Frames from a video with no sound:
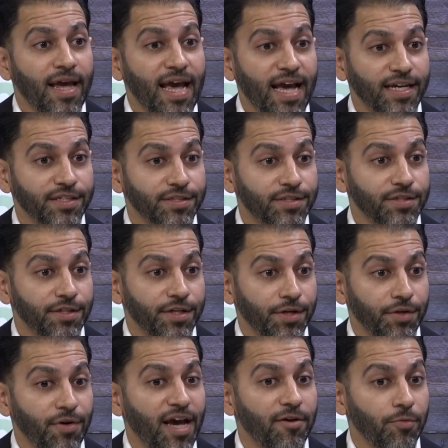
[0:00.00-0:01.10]
as
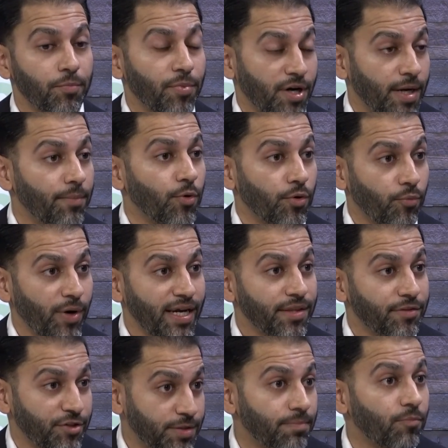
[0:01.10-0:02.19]
you put on more weight,
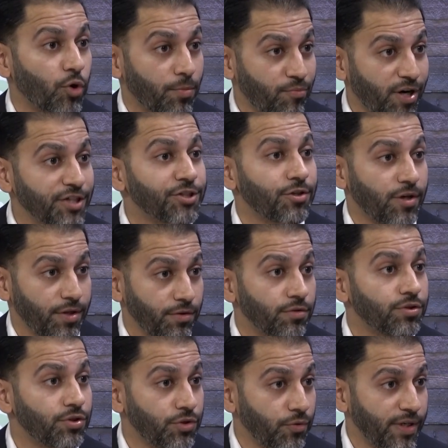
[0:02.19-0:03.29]
there's more pressure on
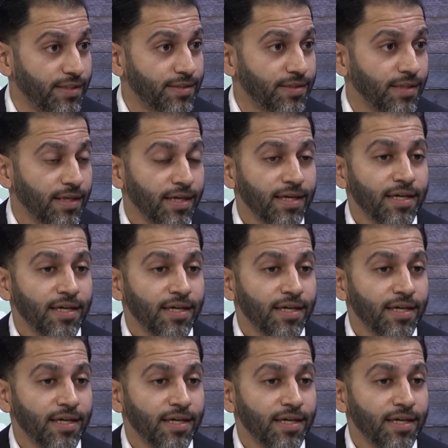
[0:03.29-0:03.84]
those joints. Mm-hmm.